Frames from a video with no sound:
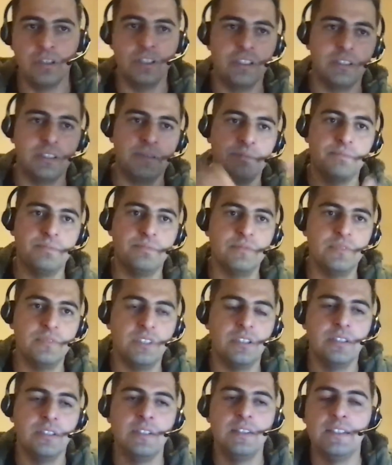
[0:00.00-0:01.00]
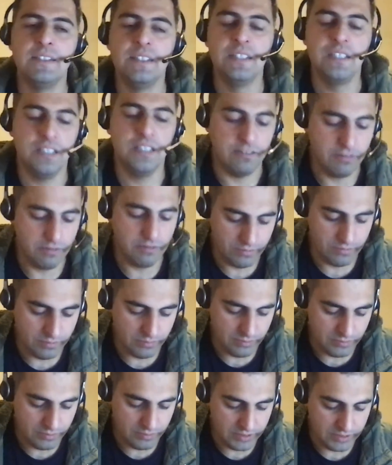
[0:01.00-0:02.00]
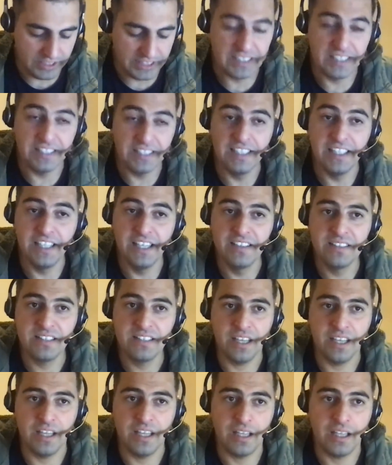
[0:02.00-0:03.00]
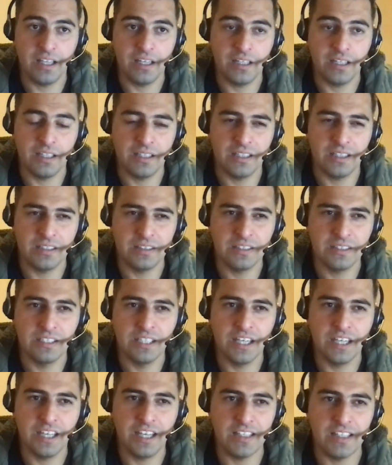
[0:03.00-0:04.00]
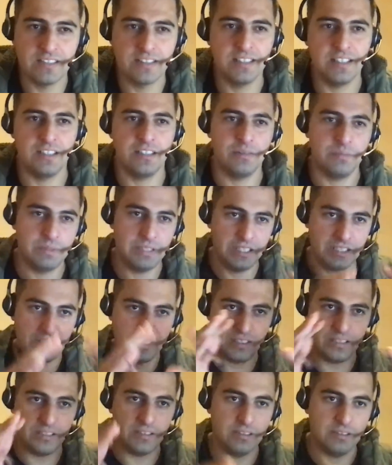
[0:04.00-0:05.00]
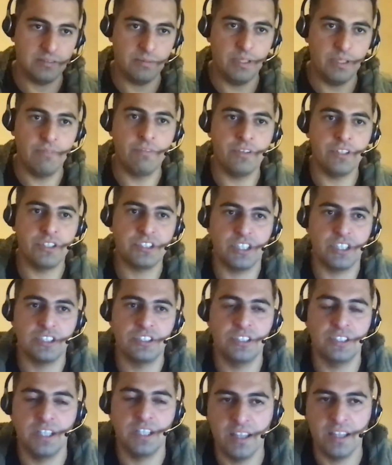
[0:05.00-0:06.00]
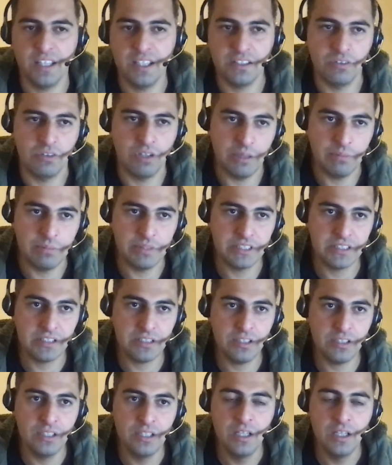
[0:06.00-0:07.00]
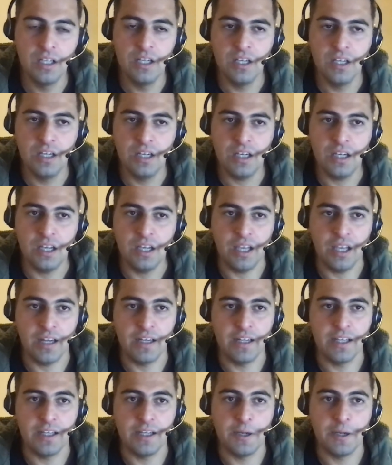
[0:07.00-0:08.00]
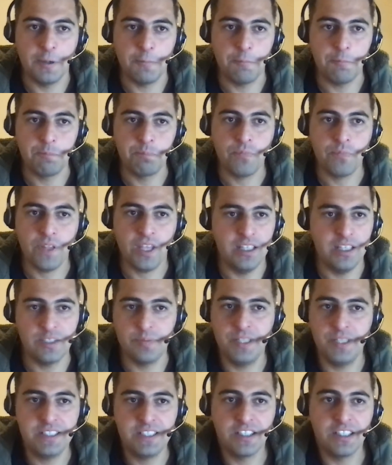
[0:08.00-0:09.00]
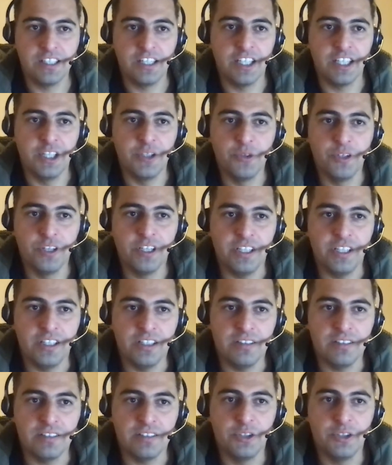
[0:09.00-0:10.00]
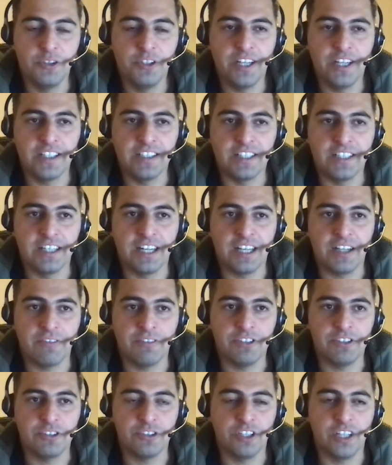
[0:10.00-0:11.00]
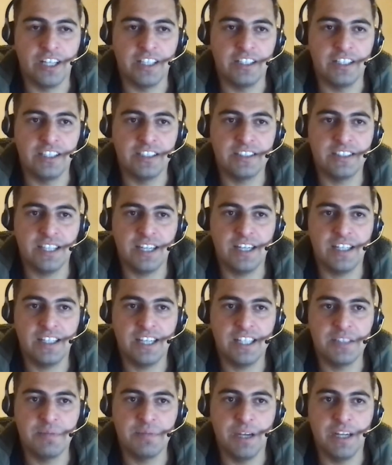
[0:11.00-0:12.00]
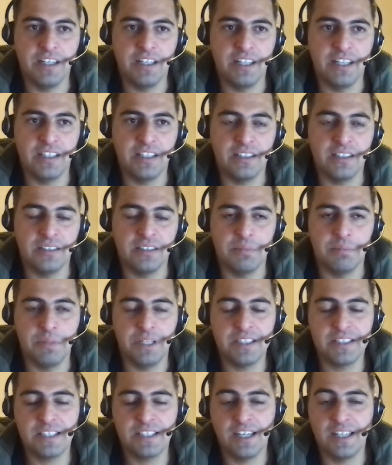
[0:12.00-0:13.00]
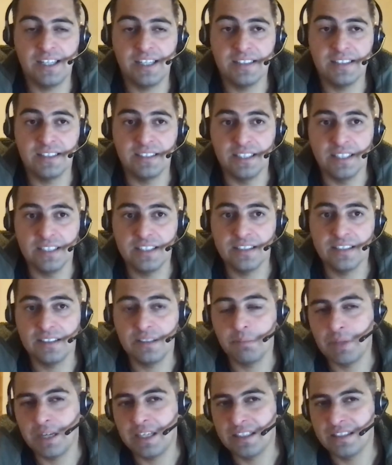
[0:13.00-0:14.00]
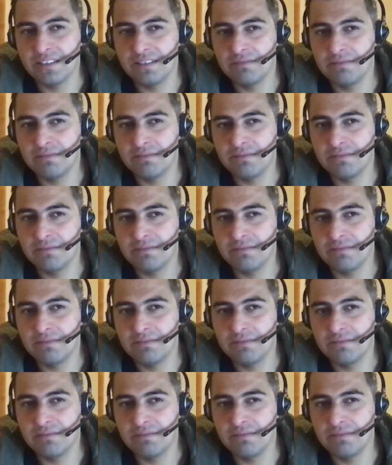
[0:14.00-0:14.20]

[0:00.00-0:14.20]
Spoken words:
the uh, data leaks, and this guy has set up like an infrastructure, I think, in Amazon, and it's basically querying their language. So like they sanitize my data. They may sanitize the data. They might.